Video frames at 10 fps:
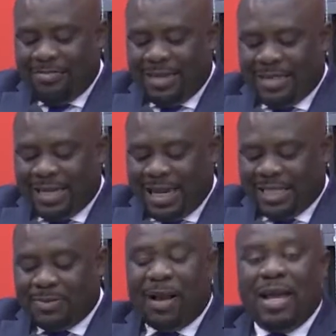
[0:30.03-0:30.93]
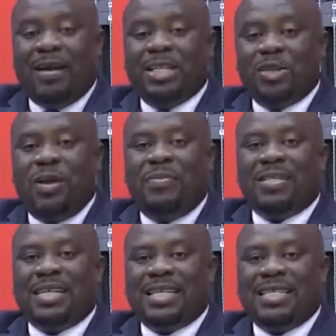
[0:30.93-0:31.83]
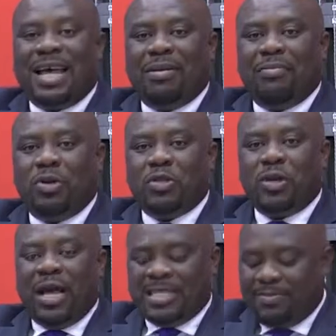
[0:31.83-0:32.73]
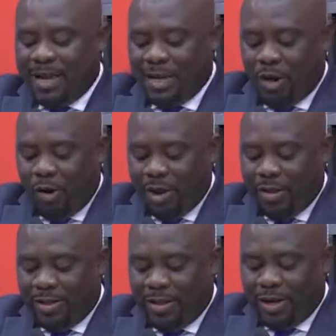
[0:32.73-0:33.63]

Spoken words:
Masterclass is powered by Joy Business and brought to us by Goyle.